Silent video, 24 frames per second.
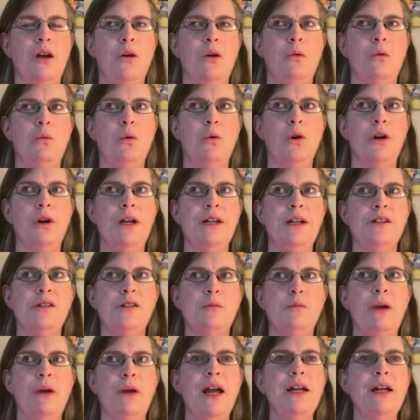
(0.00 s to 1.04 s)
were
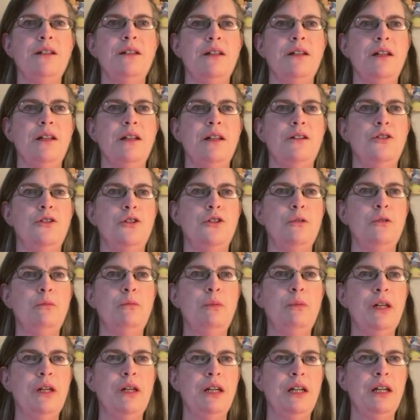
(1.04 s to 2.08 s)
expected to
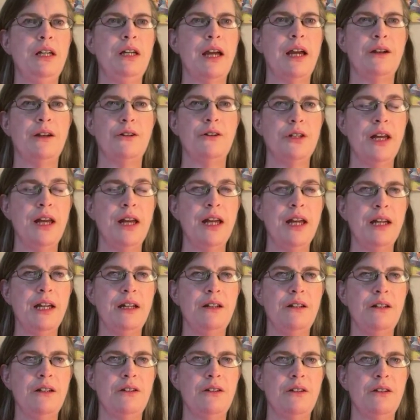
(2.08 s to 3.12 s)
be
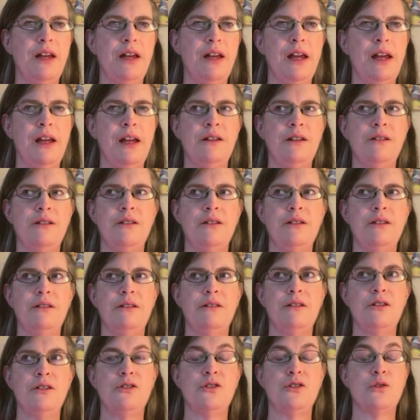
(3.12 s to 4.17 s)
entertained and
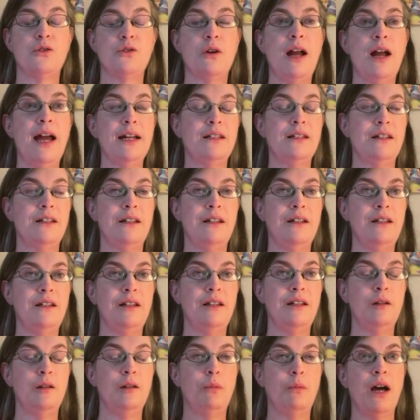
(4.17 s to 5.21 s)
distracted
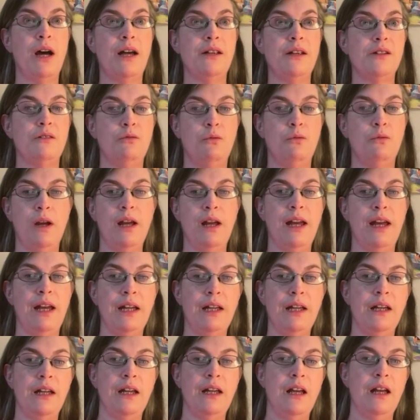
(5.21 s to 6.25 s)
in a positive
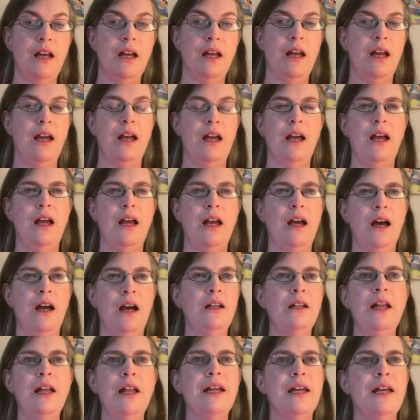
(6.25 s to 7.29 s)
way,
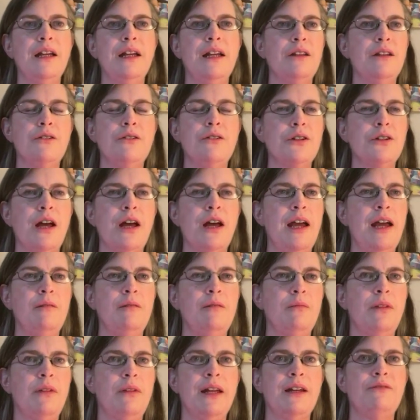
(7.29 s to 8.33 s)
unlike any other time.
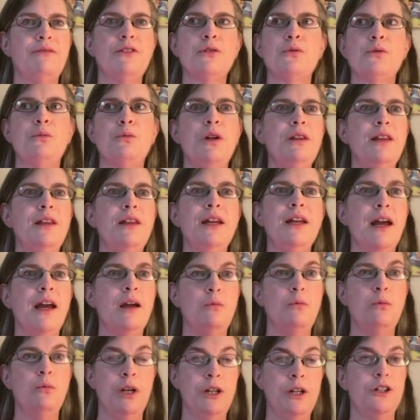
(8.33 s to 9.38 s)
Like, if there's one thing I
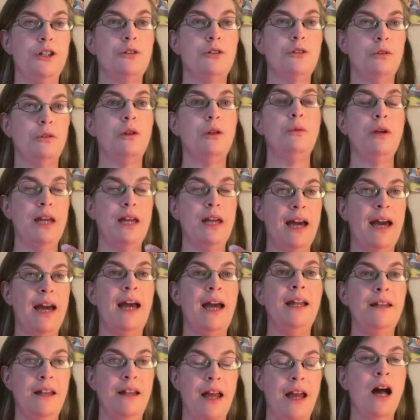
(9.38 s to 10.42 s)
wished that we
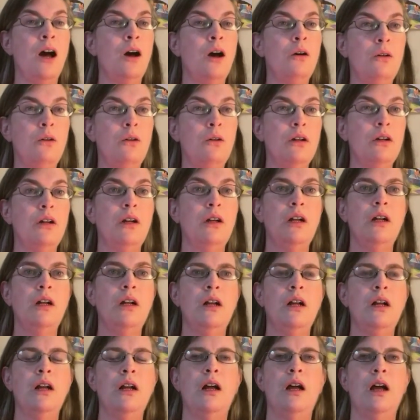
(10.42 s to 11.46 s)
had now,
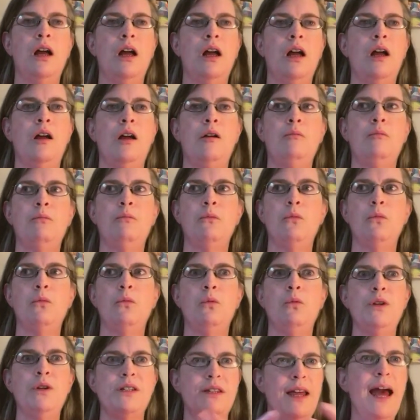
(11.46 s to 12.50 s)

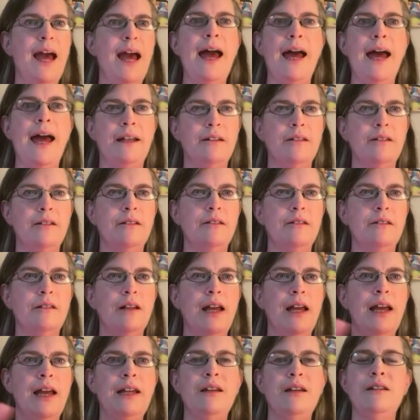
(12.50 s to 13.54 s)
was that.
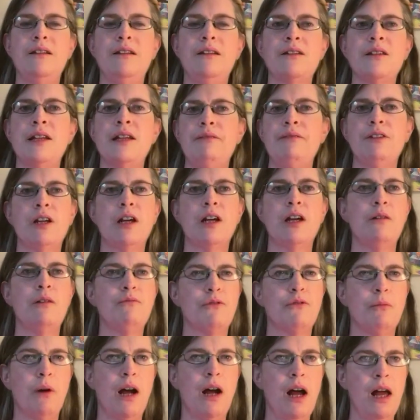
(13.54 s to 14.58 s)
And it doesn't have to come
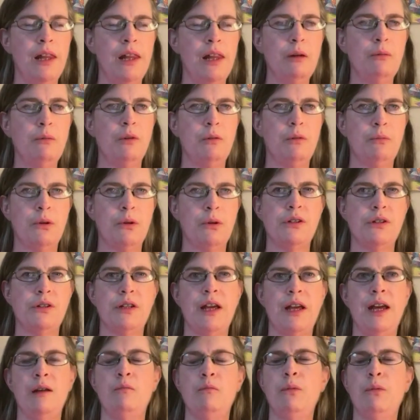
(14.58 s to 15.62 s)
from Hollywood per
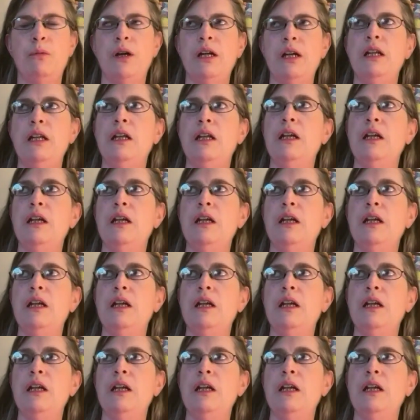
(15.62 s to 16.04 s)
se, but